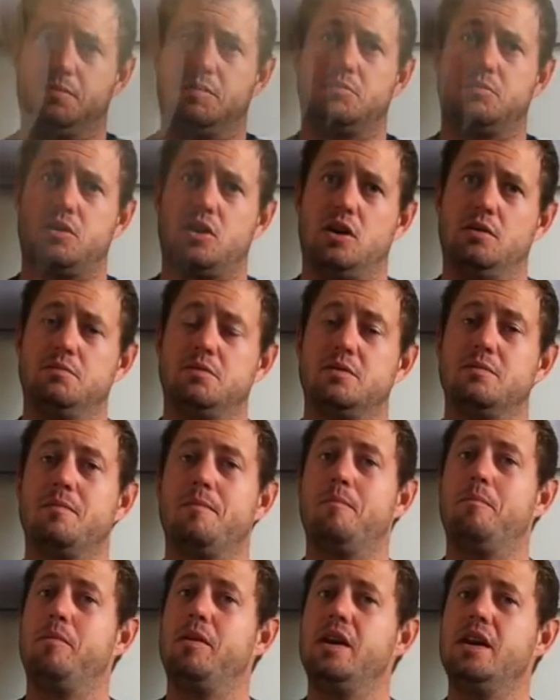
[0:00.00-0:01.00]
subscribed,
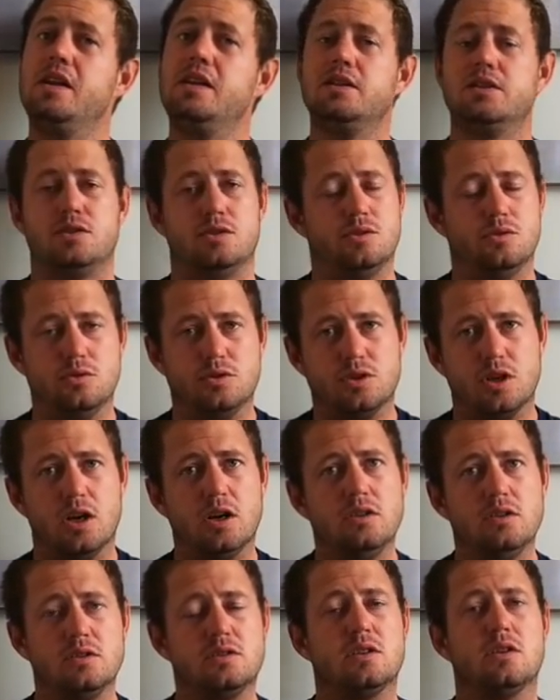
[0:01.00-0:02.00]
please do
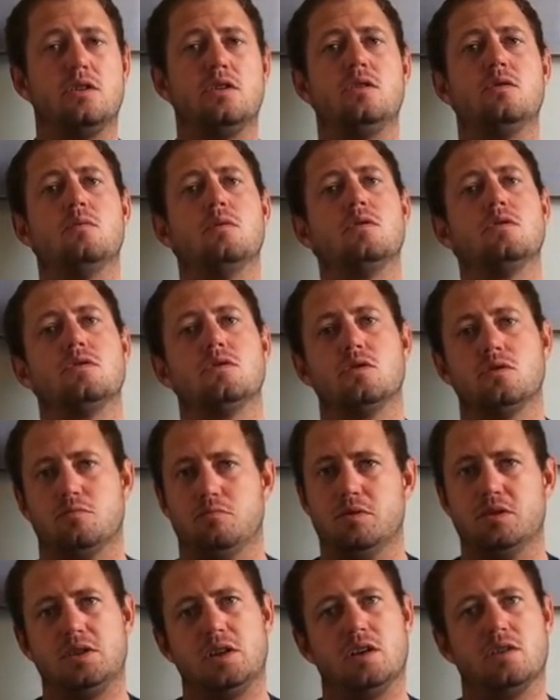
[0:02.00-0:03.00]
so, so you will not
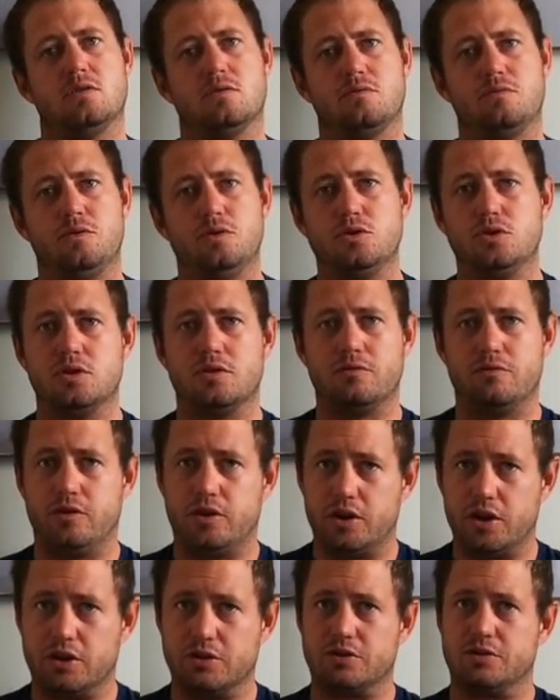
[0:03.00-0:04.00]
miss out on future
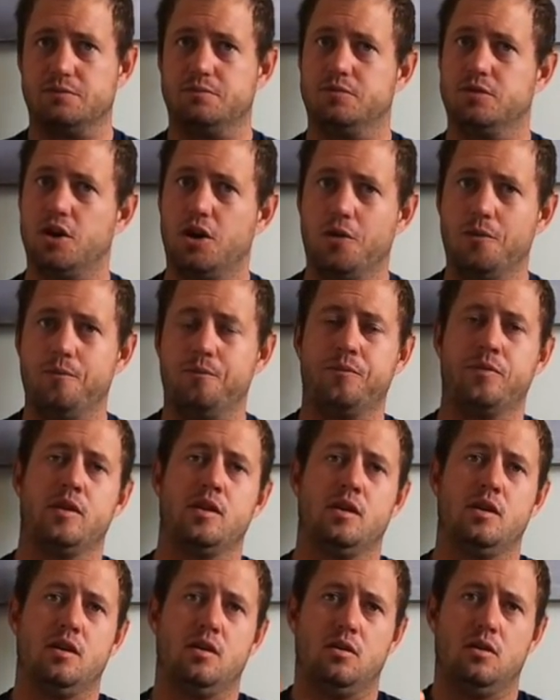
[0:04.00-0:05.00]
videos. So,
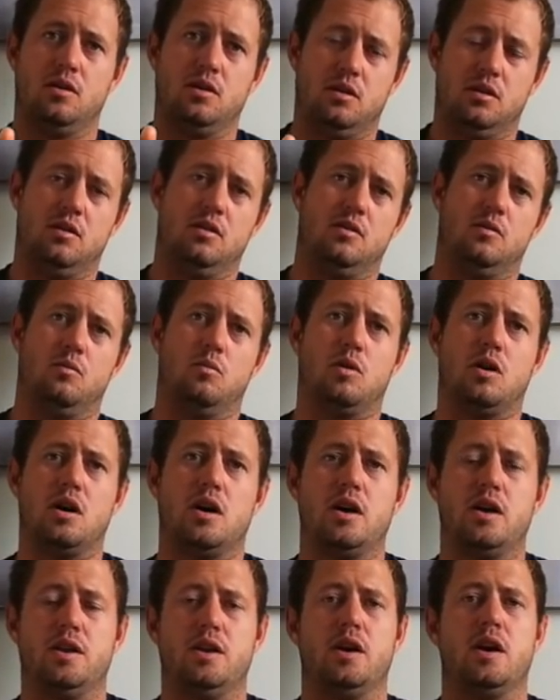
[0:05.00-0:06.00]

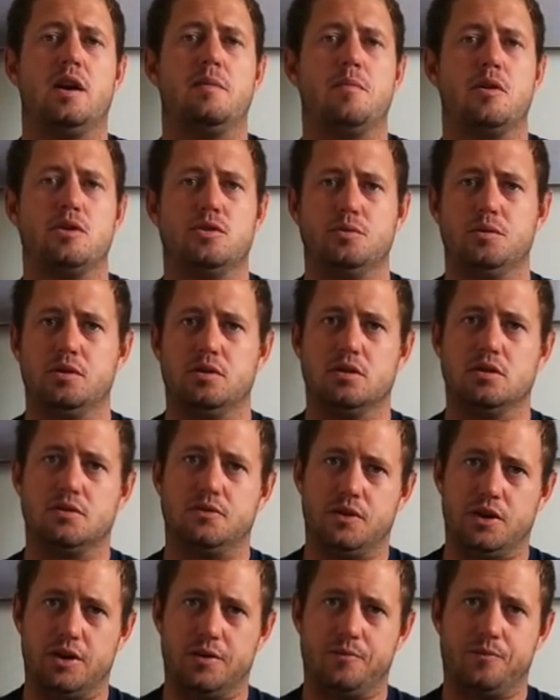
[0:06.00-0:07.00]
why am I doing this
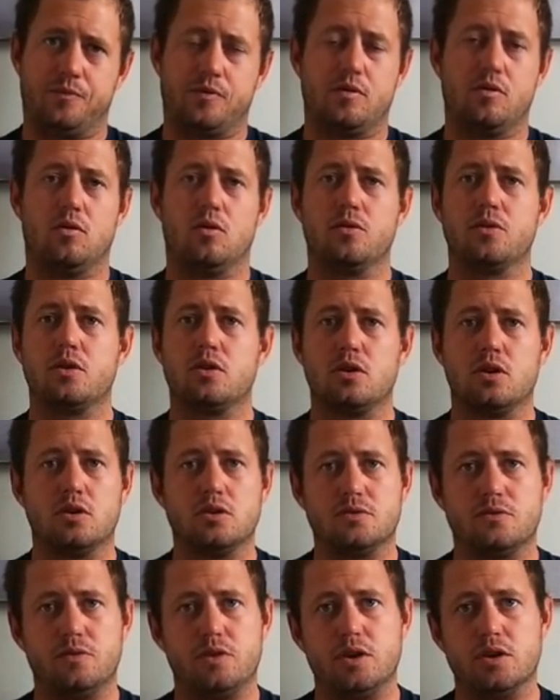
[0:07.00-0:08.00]
video? After
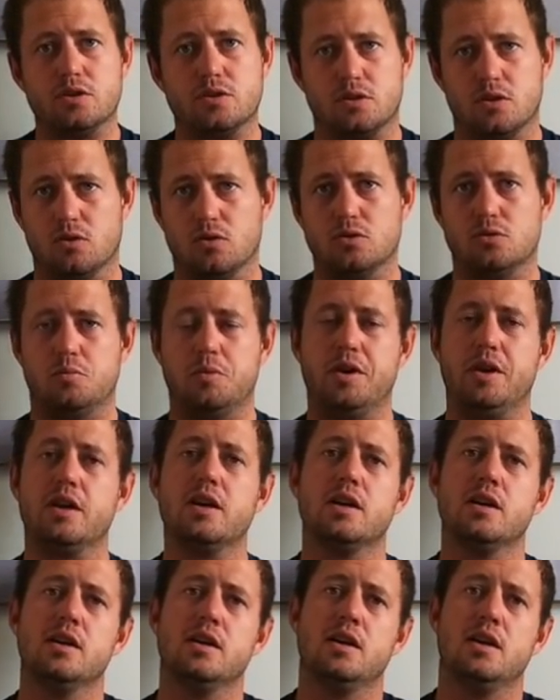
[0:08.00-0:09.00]
those videos last week,
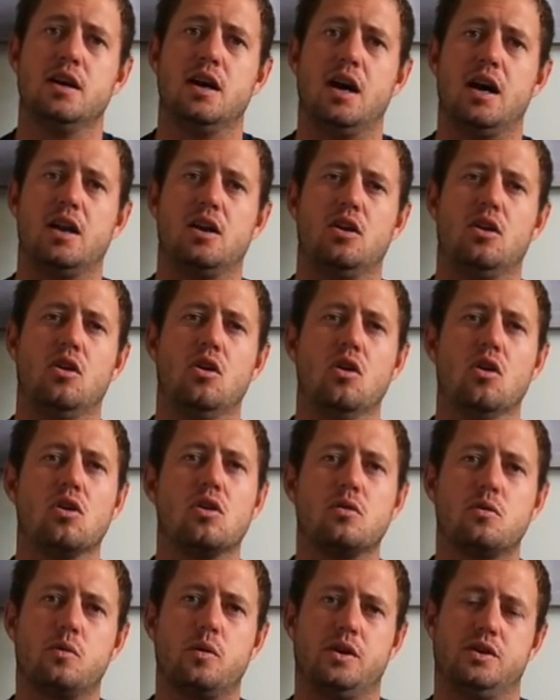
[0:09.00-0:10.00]
I had a lot
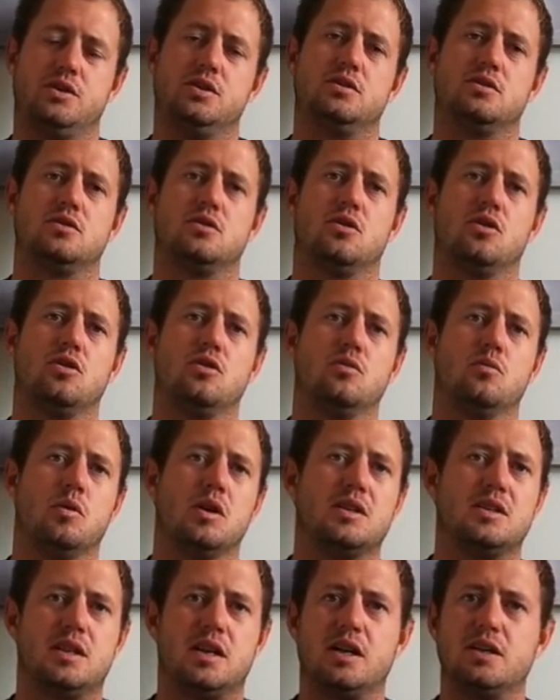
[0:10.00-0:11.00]
of questions on
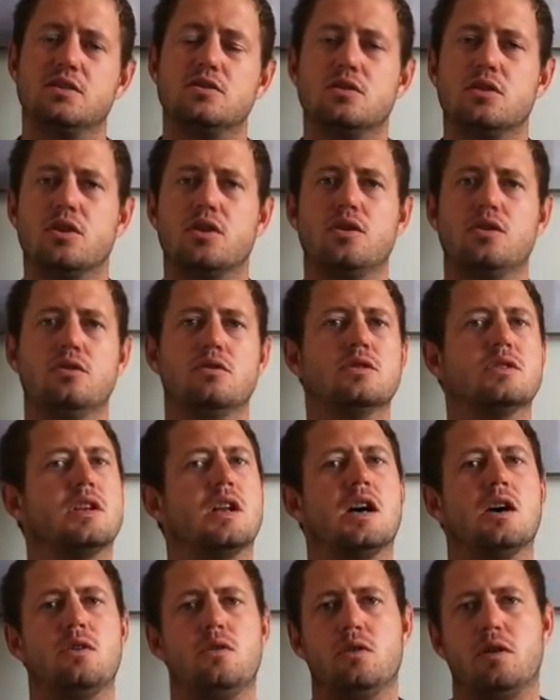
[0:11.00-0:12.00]
what trace do I use and
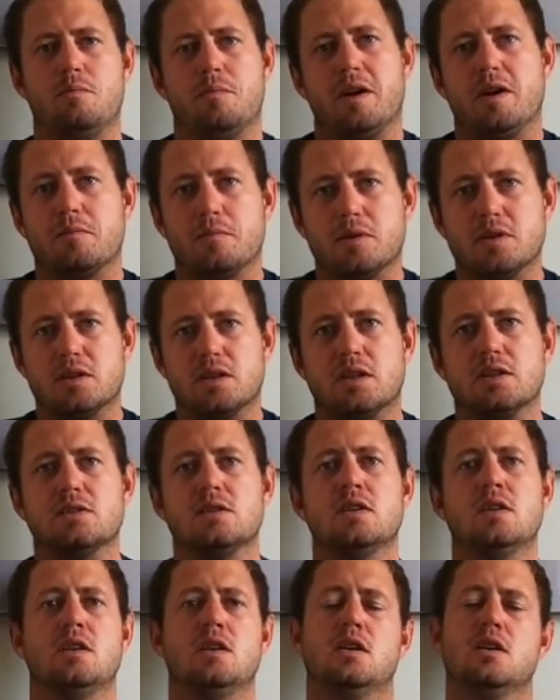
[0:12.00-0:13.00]
how do I make my trace.
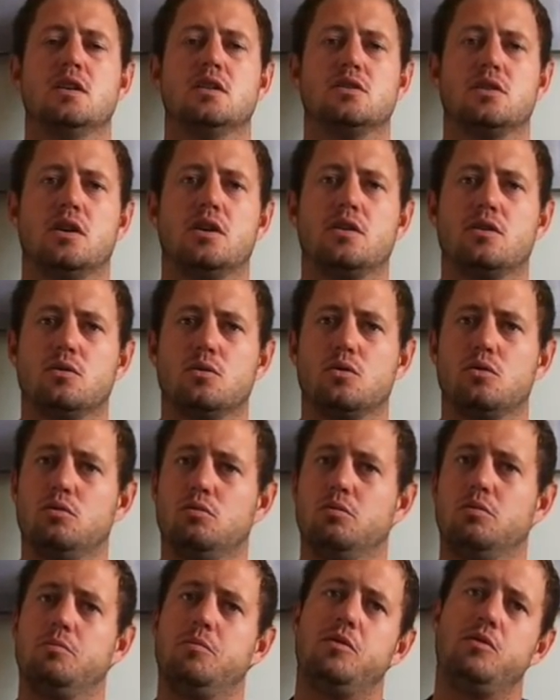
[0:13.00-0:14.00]
So I thought
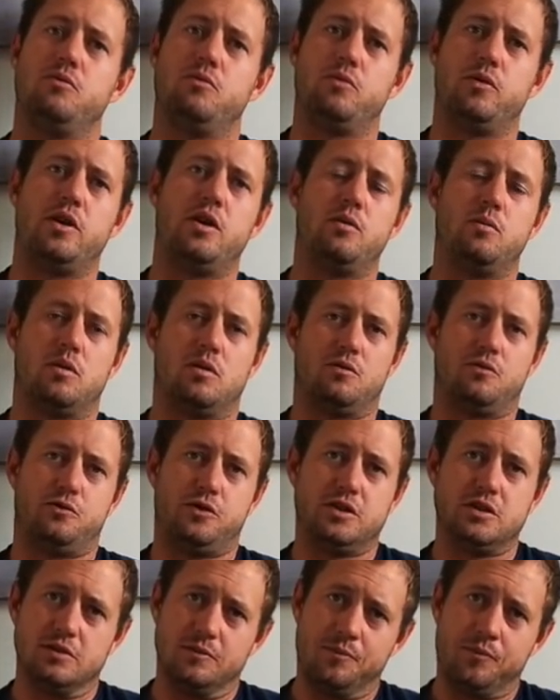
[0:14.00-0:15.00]
it would be very well
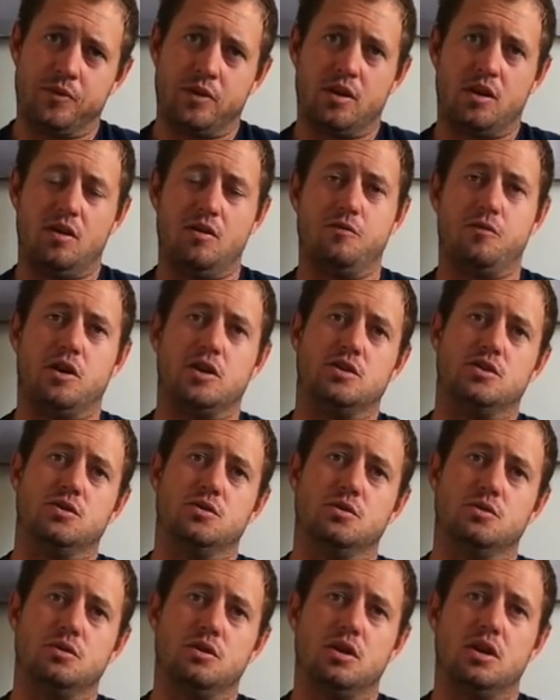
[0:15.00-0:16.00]
fit if I
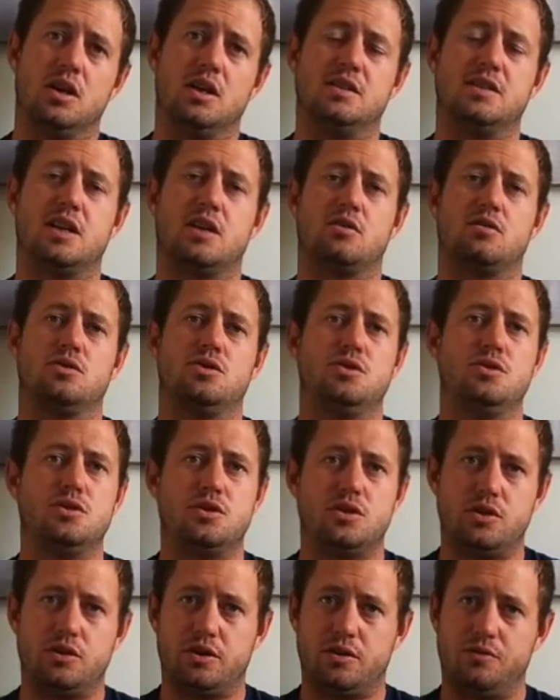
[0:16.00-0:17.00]
do a Tackle
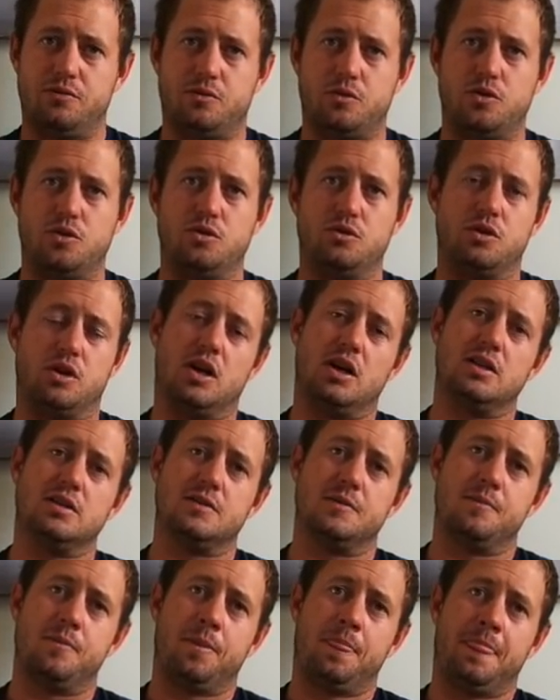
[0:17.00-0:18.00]
Tuesday for you guys.
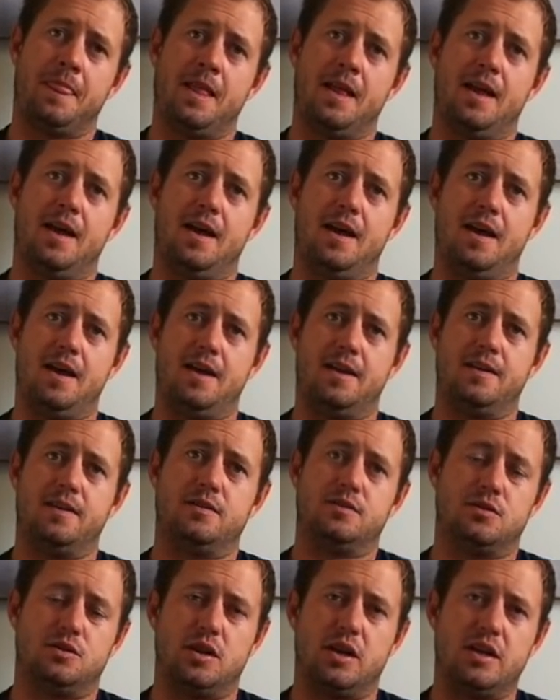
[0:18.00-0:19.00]
And
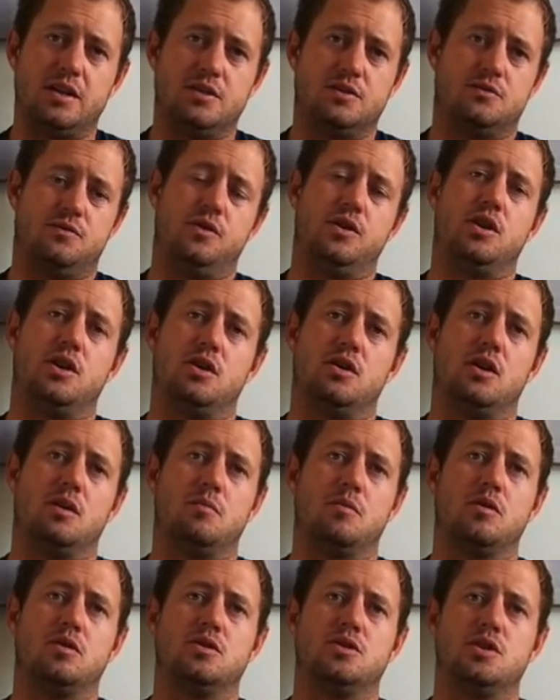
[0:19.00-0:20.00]
in today's video,
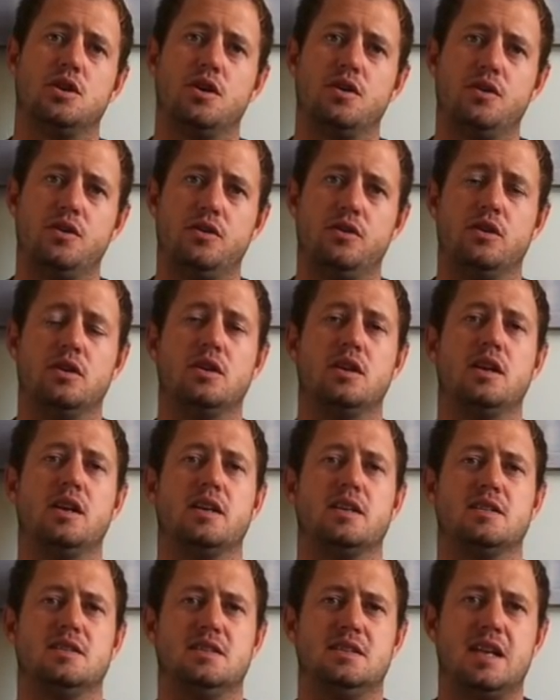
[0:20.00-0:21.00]
I'm going to show you the
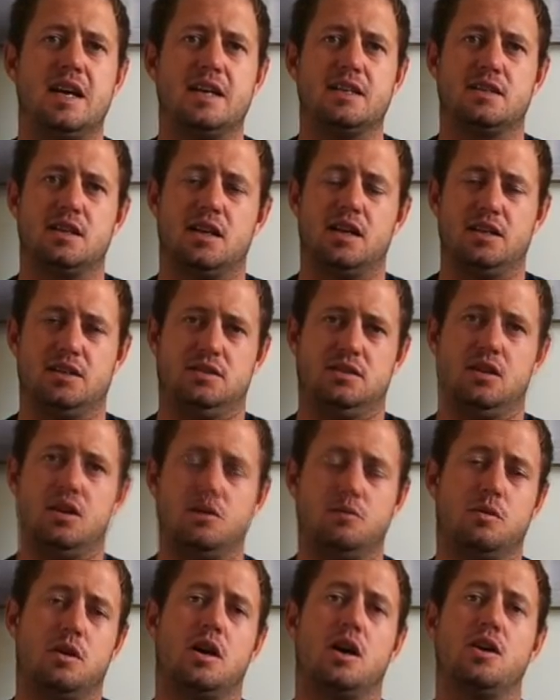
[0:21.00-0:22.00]
exact trace
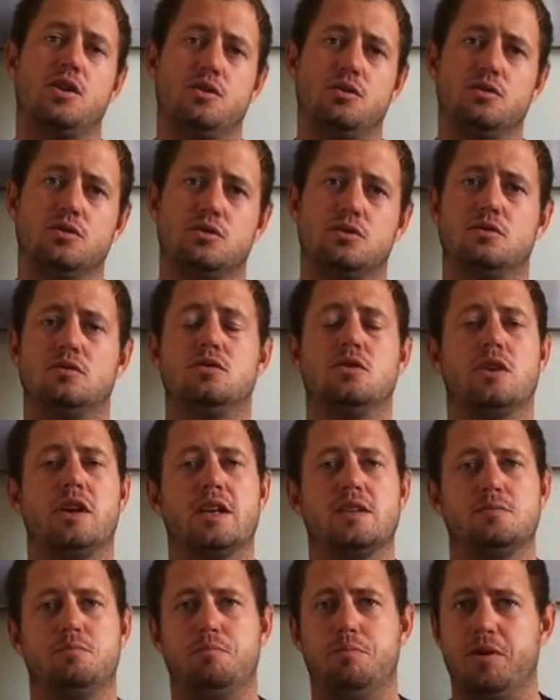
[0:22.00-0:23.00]
that what I use to
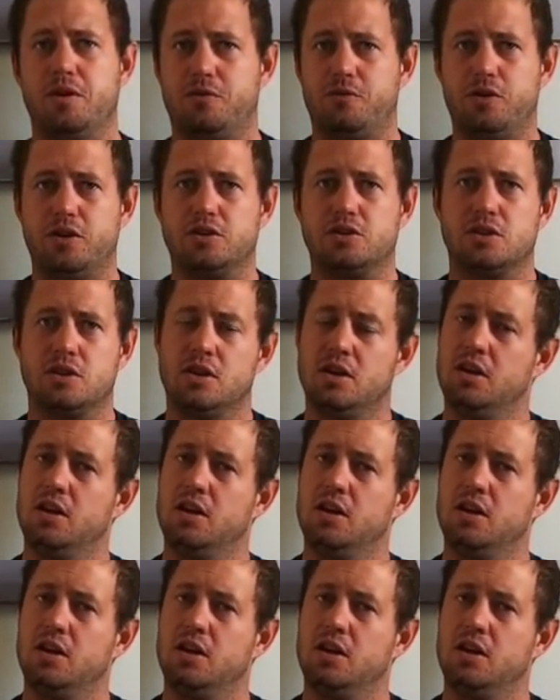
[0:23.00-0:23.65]
catch big fish